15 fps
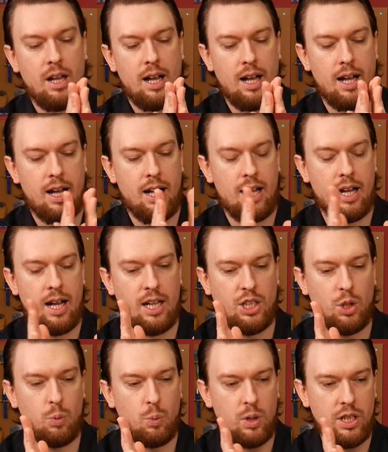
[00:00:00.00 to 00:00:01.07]
uh, and
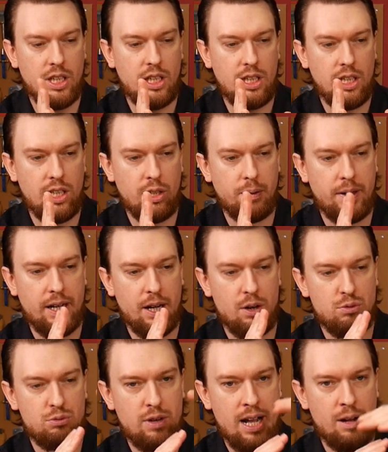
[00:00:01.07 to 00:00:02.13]
you want to glue it
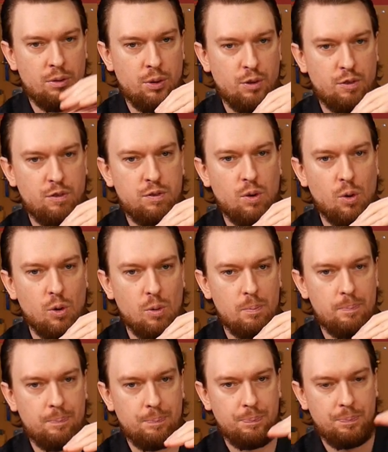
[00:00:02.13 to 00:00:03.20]
around a
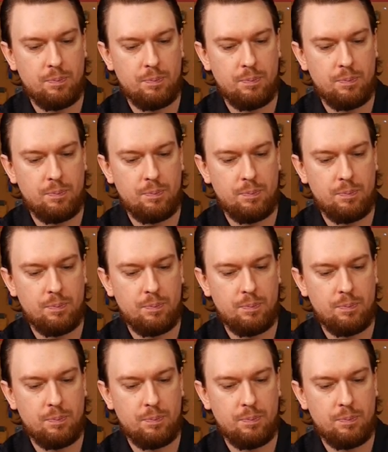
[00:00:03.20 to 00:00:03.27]
form,